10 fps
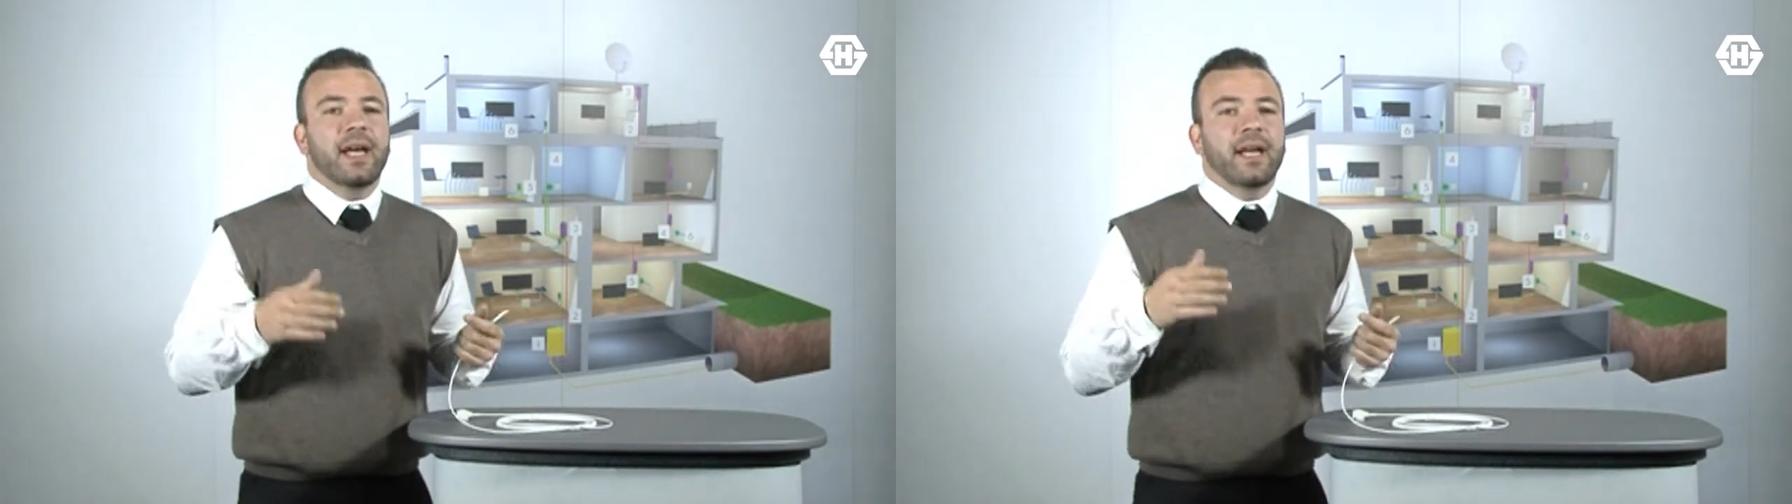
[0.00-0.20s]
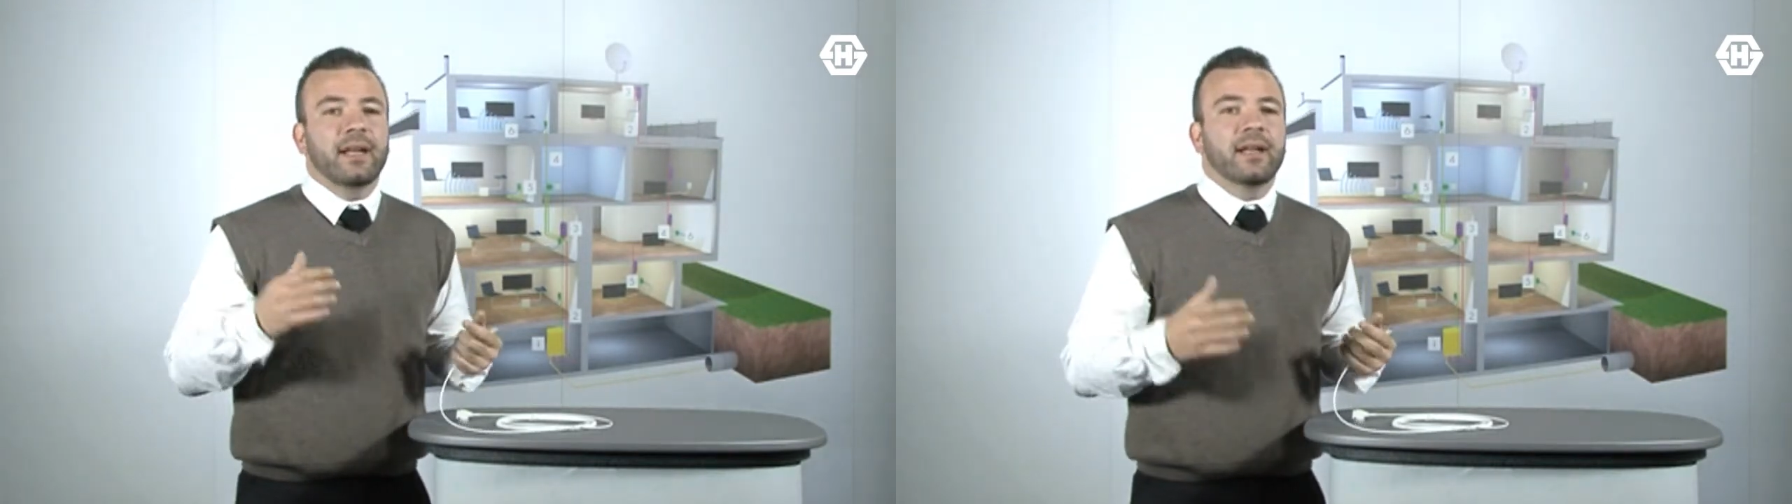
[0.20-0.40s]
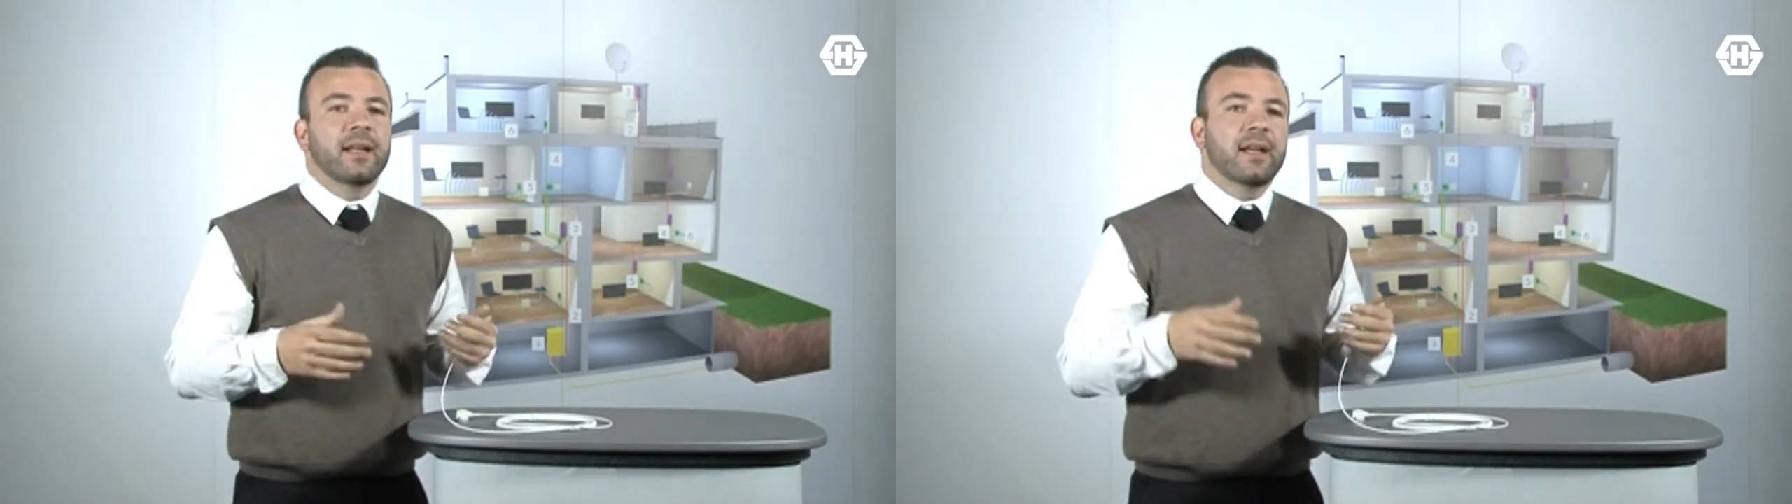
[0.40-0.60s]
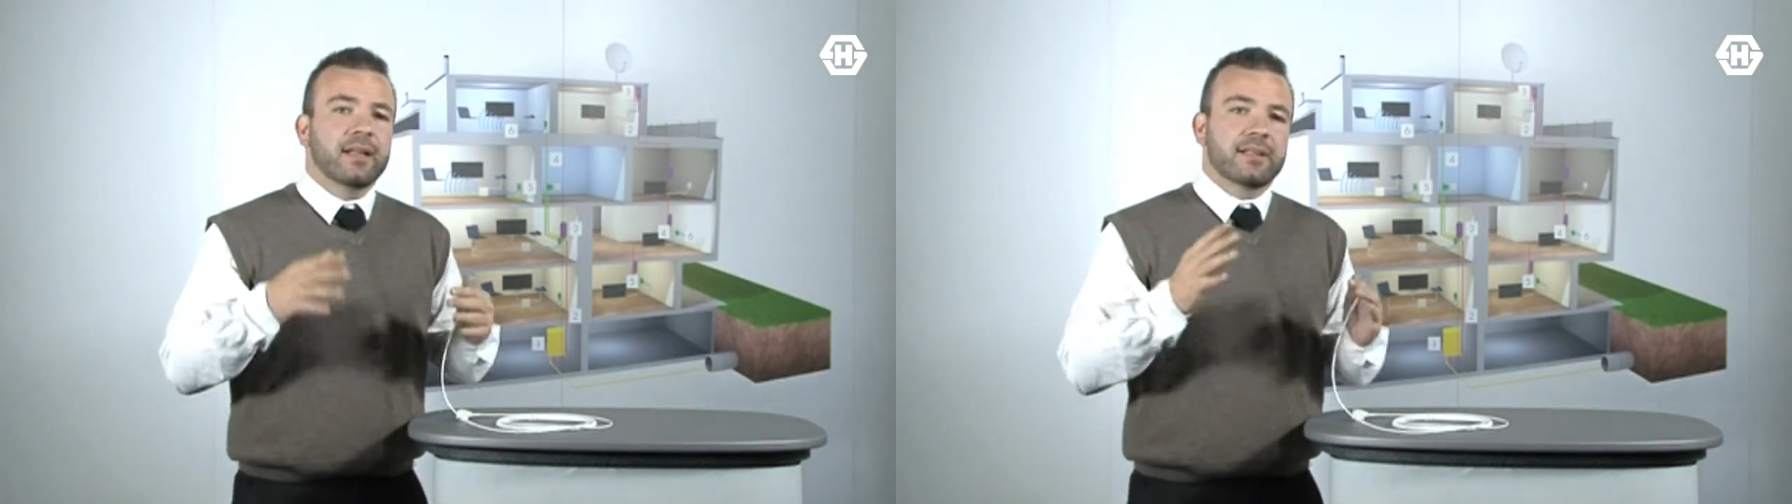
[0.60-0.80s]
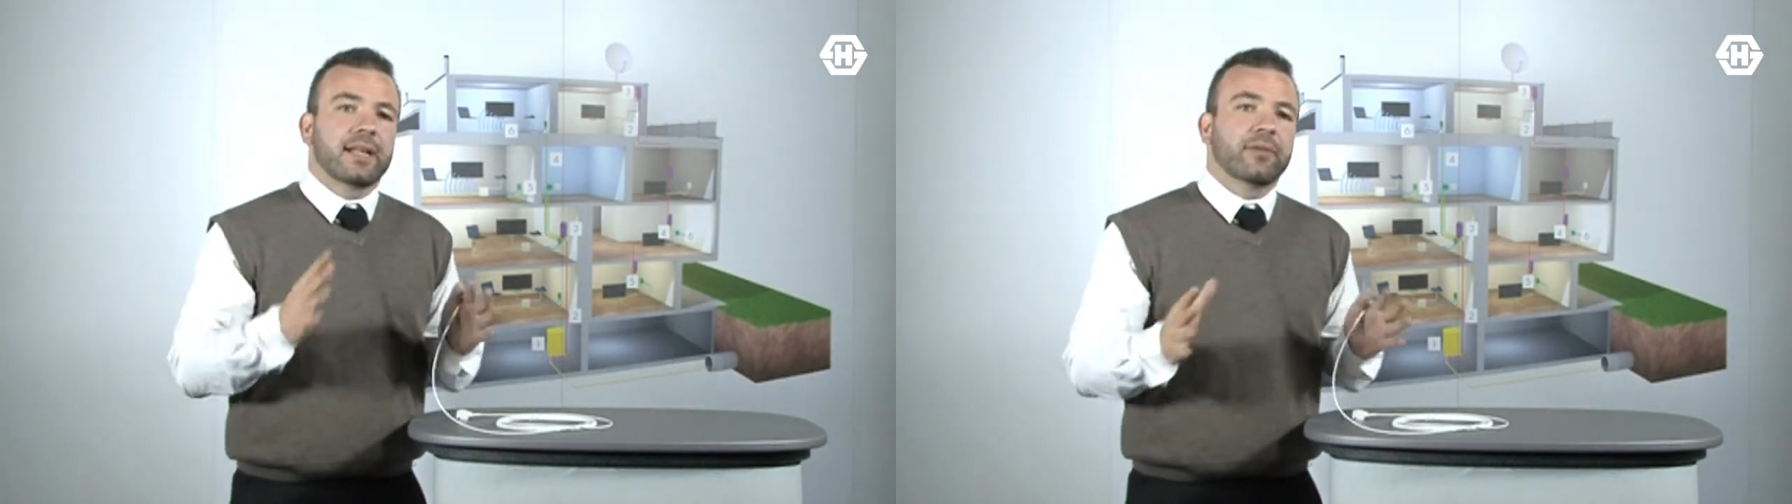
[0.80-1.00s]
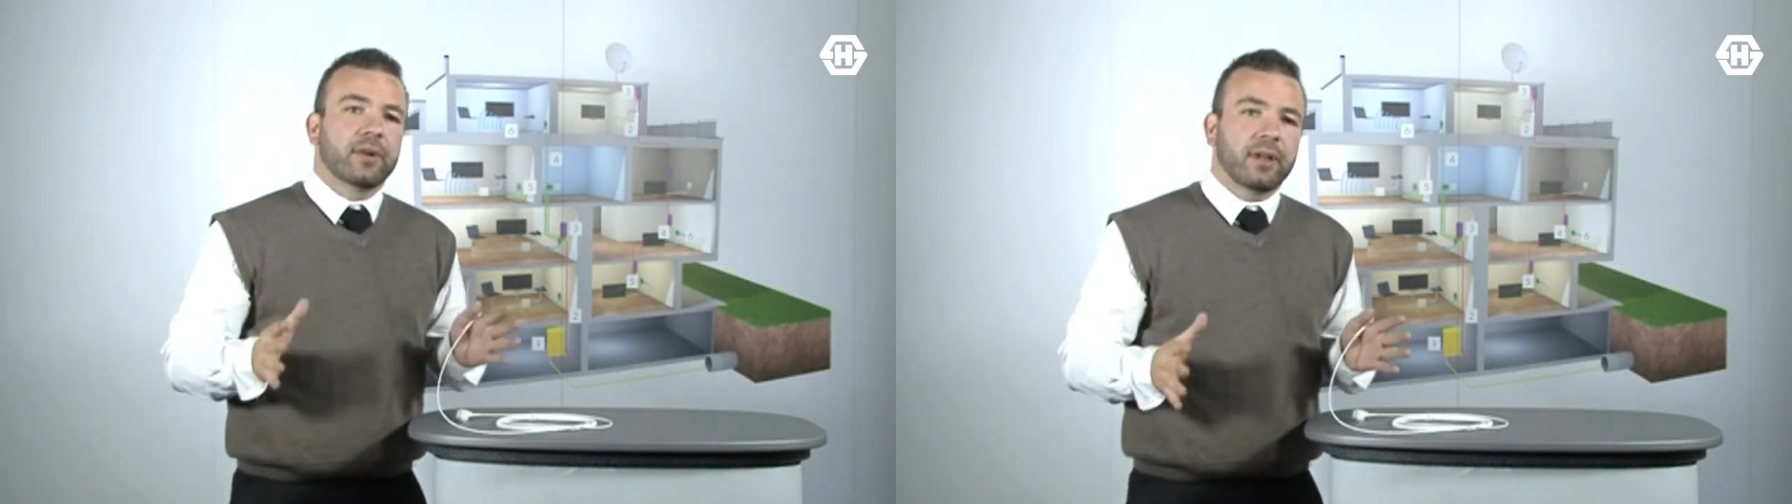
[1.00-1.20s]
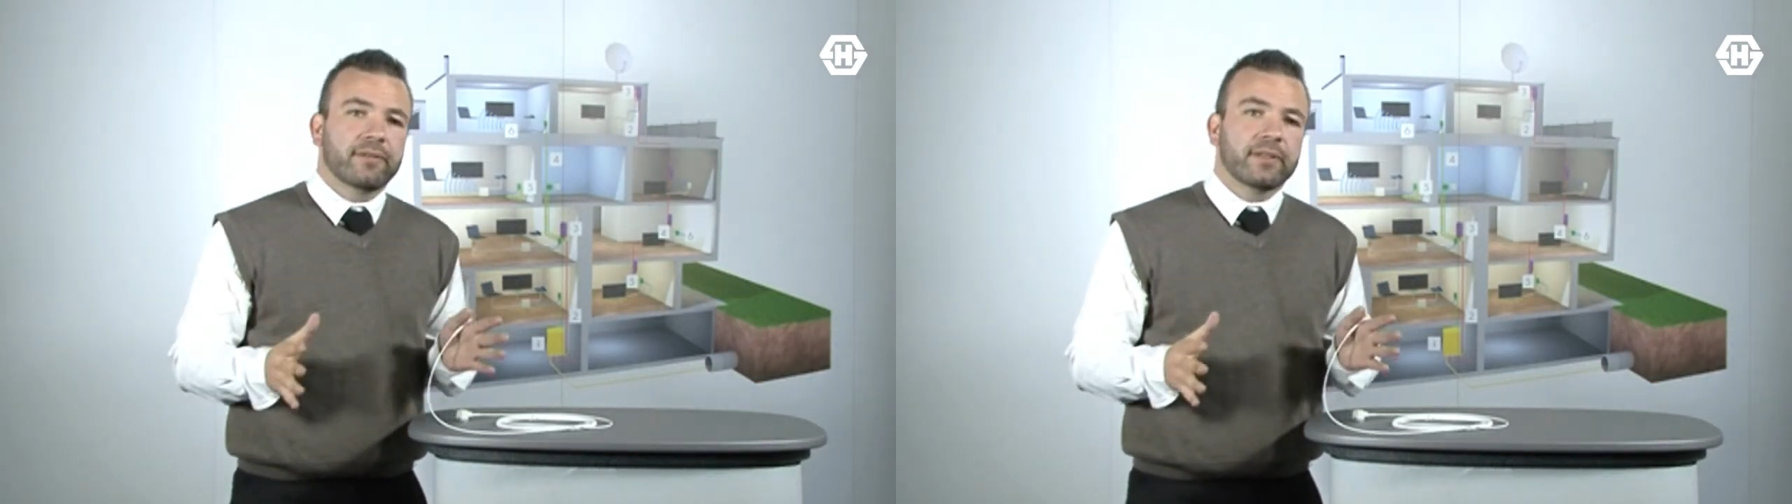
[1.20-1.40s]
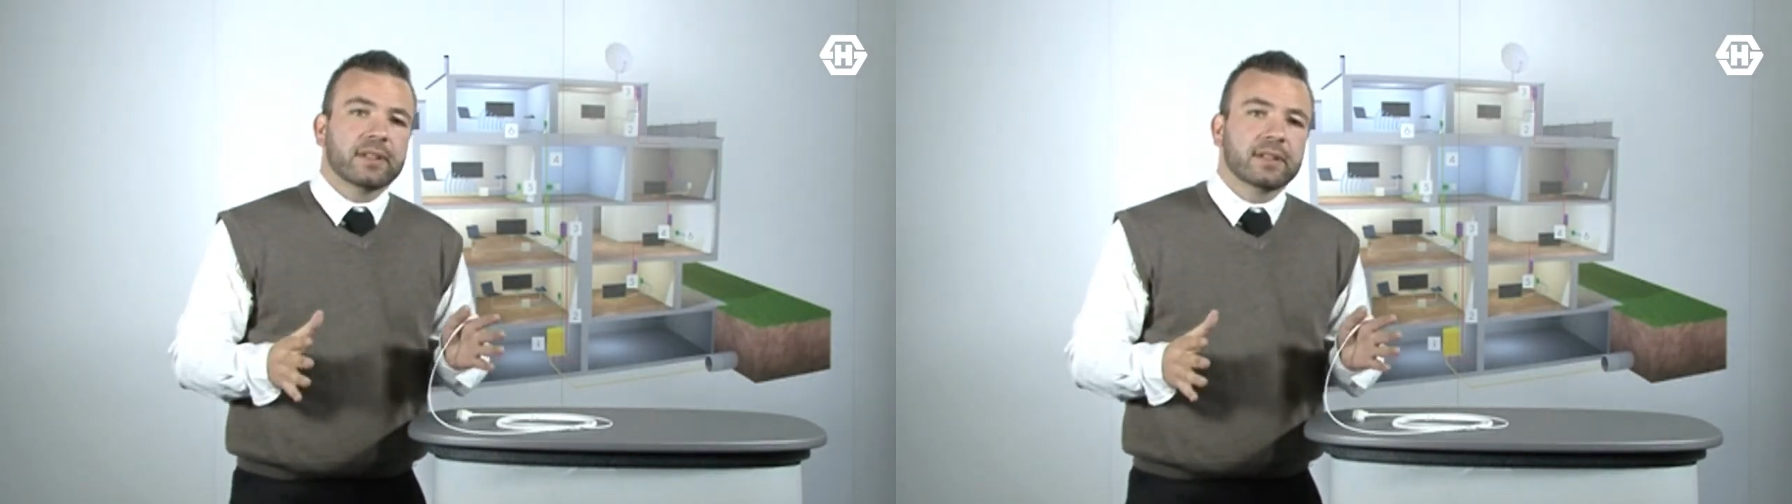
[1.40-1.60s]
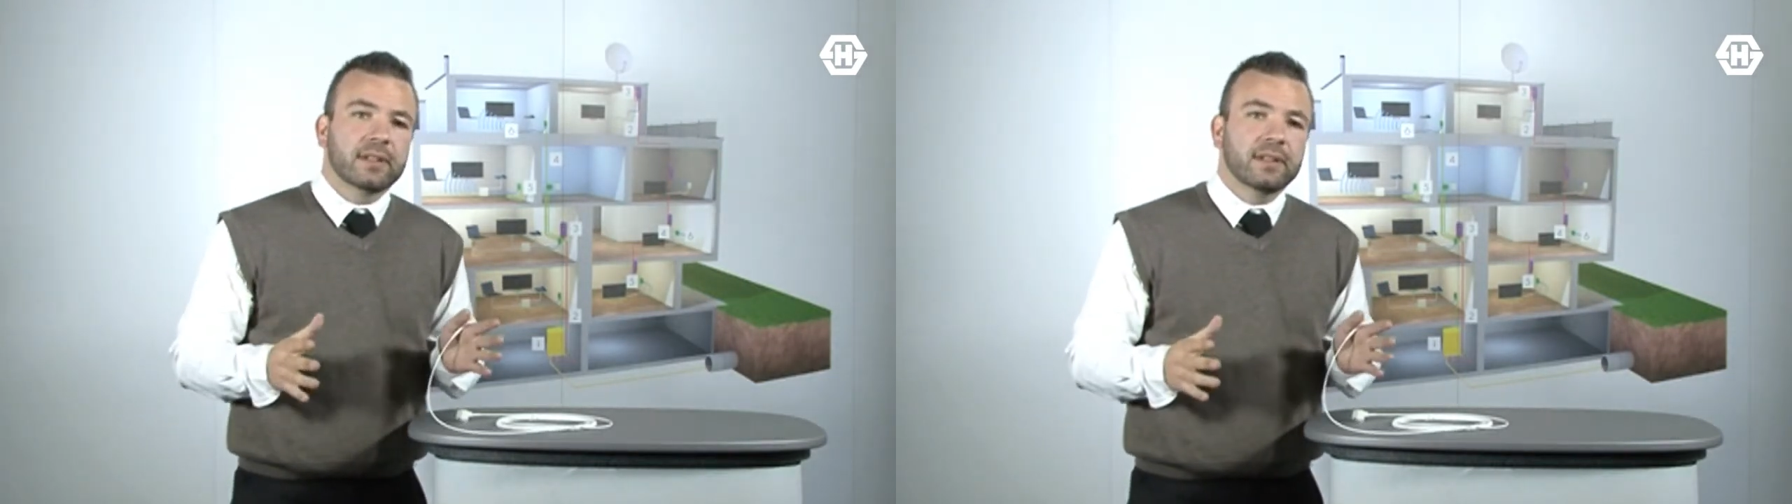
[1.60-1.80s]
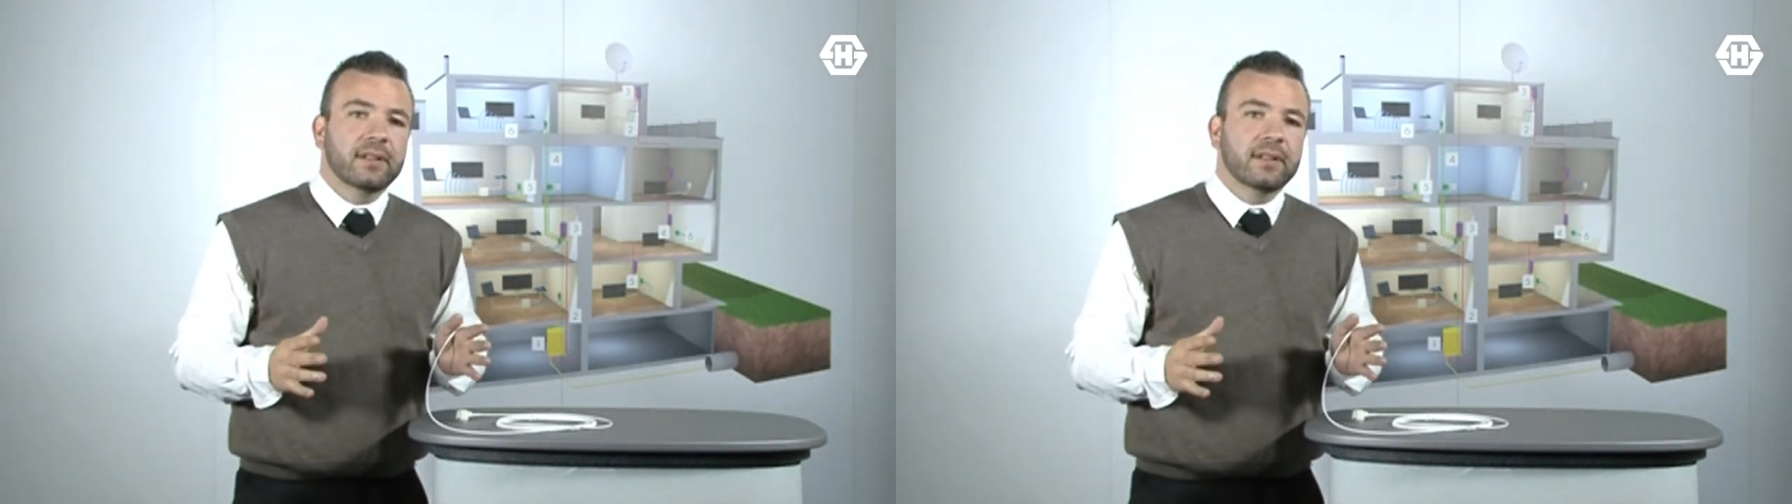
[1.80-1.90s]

in a central office